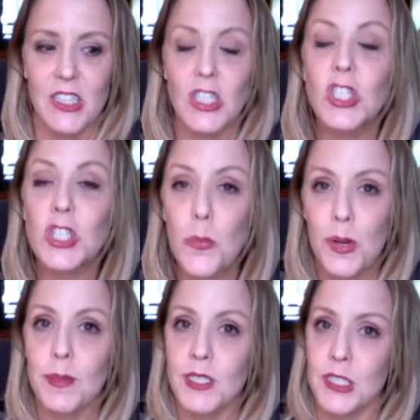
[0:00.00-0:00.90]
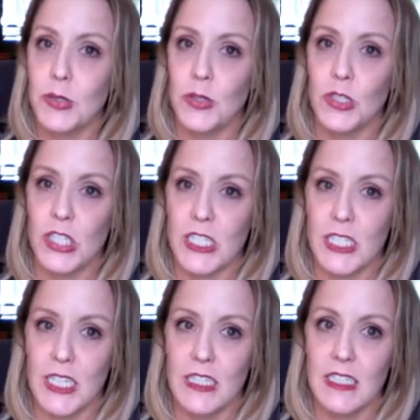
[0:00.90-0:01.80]
so many business owners just
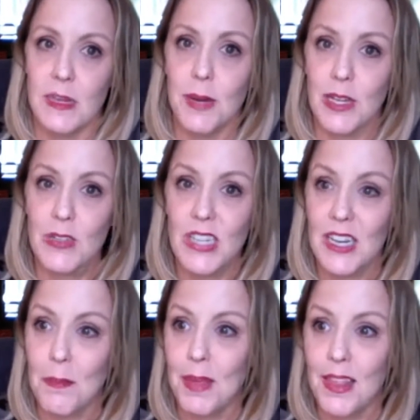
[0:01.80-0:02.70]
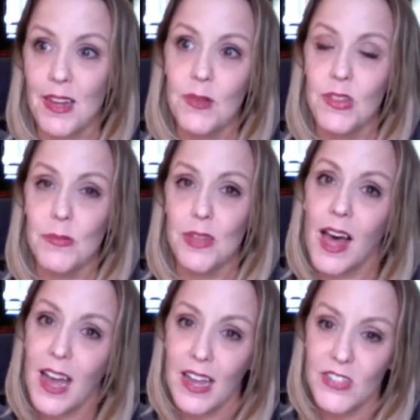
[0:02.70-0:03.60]
need somebody who's going to be there with them
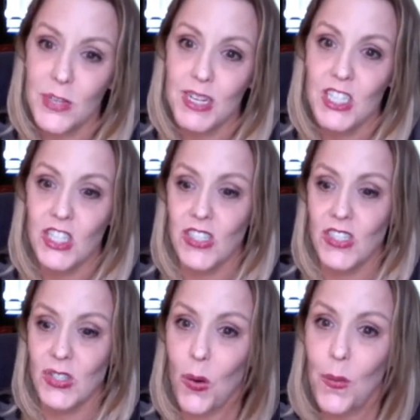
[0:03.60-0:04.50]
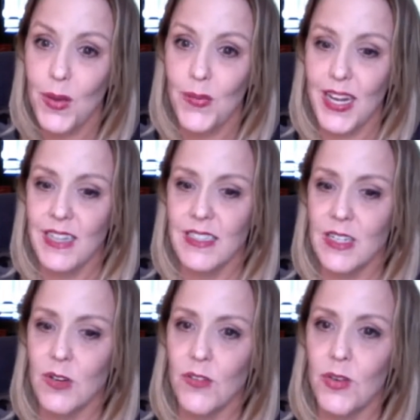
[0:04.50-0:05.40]
live to make sure it's going right.
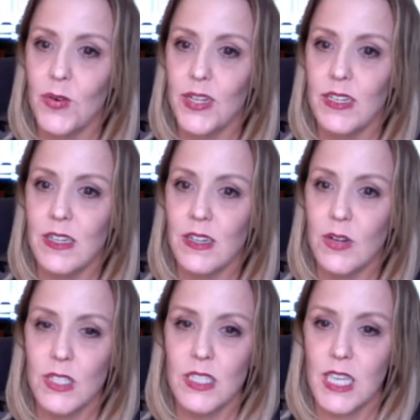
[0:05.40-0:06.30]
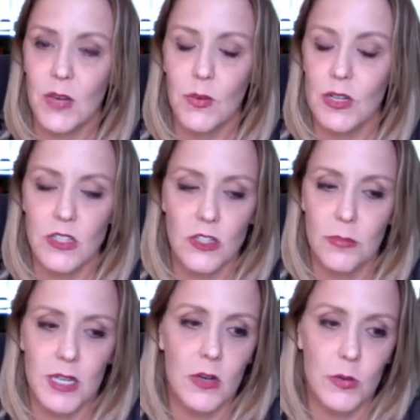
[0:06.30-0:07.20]
So if you can know these keywords, you'll
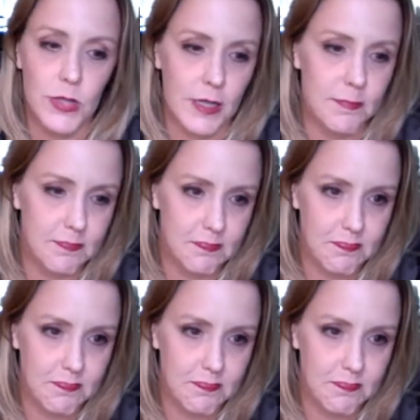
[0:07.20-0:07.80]
be golden.